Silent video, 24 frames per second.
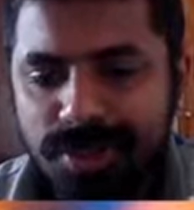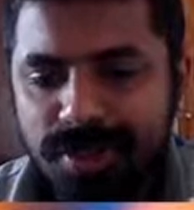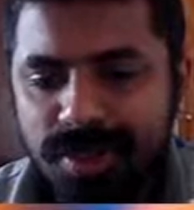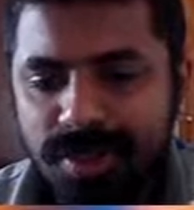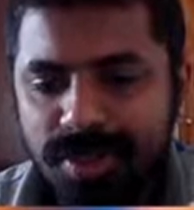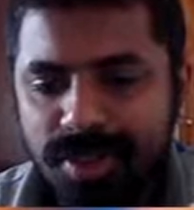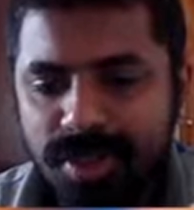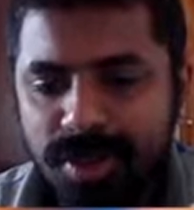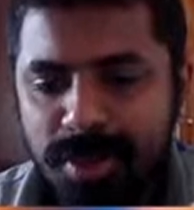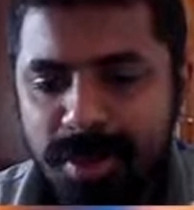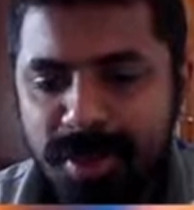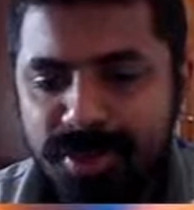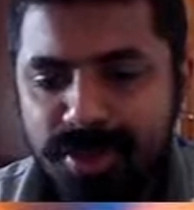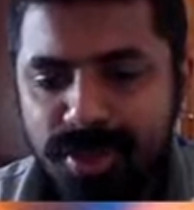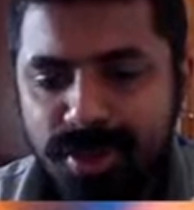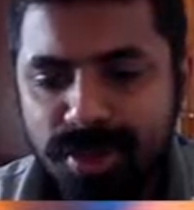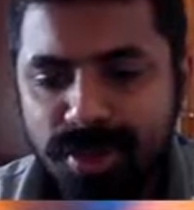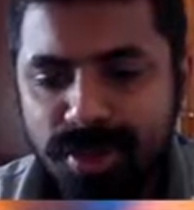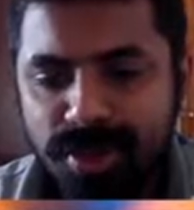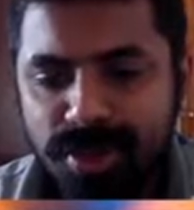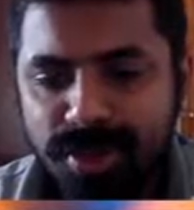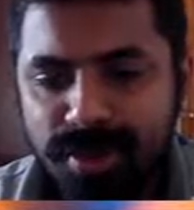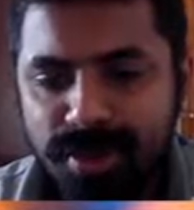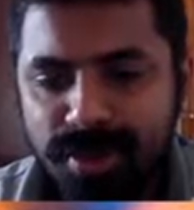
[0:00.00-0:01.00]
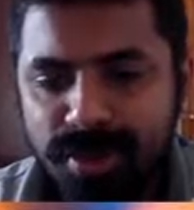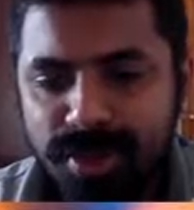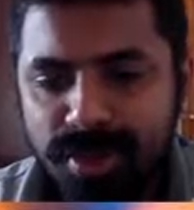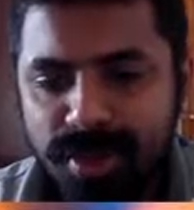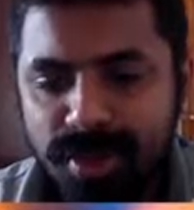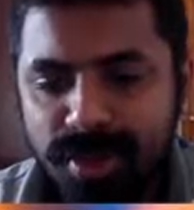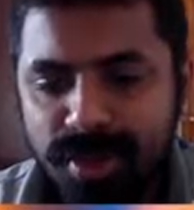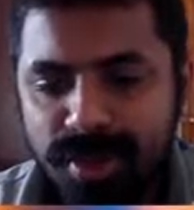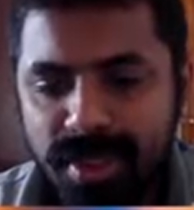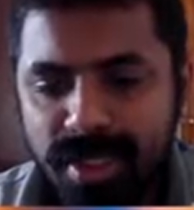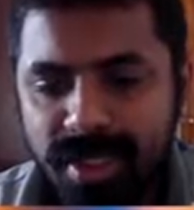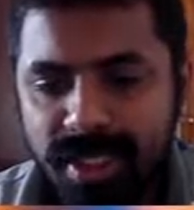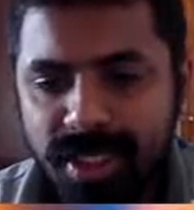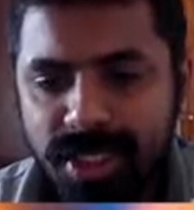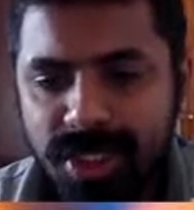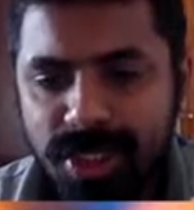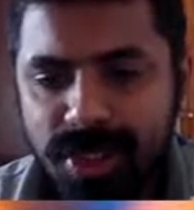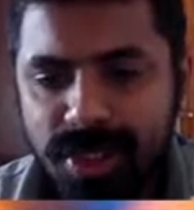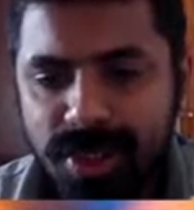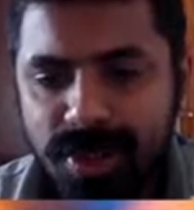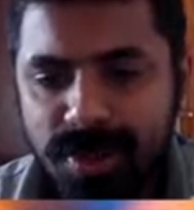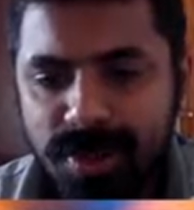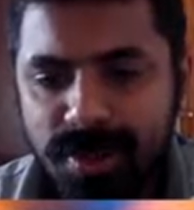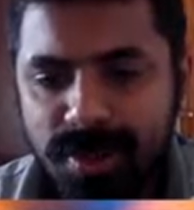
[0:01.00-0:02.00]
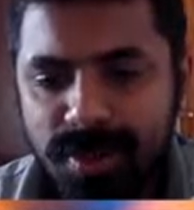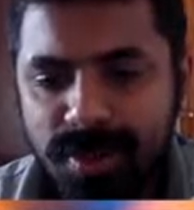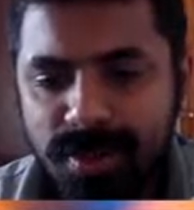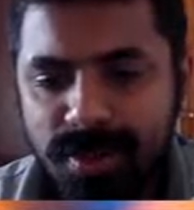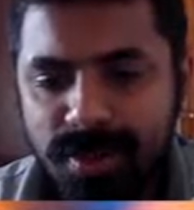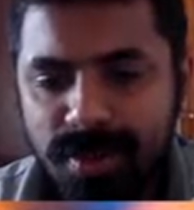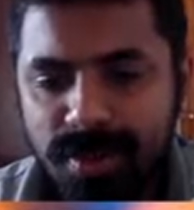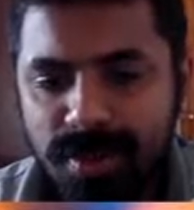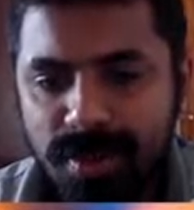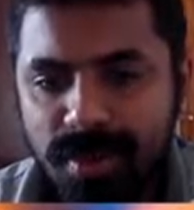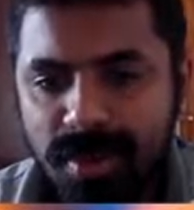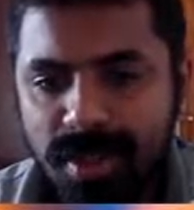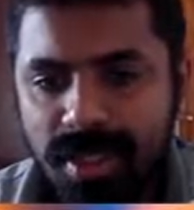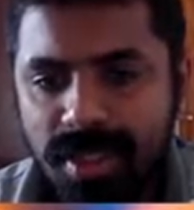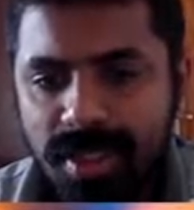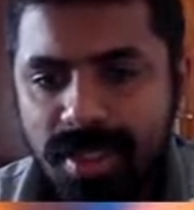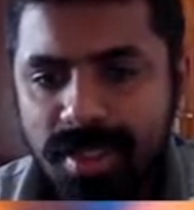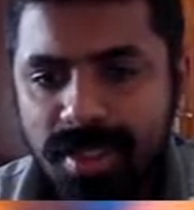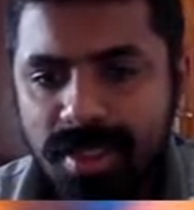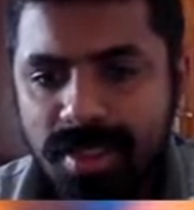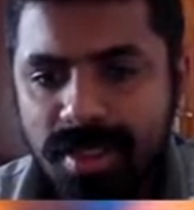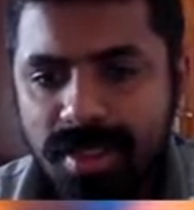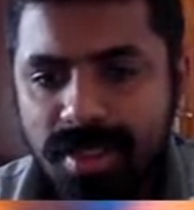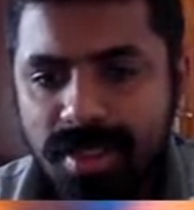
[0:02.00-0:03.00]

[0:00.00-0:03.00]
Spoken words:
we will be forced to move to h1.